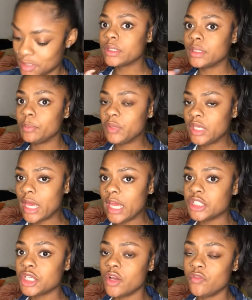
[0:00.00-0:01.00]
The
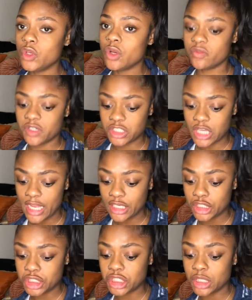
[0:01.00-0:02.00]
pH of your
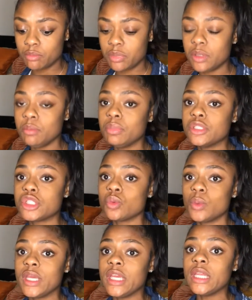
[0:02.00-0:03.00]
vagina should be
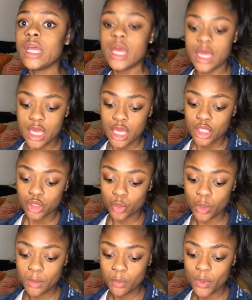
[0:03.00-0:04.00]
between
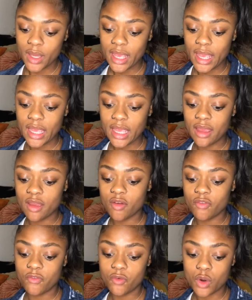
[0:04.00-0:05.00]
3.8 and
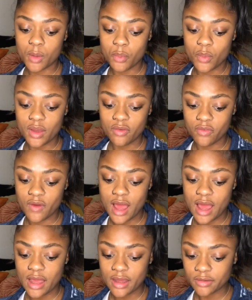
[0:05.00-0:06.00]

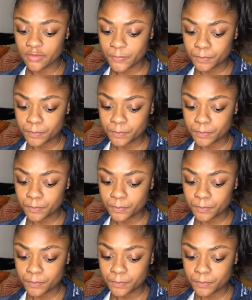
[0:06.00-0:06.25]
4.5,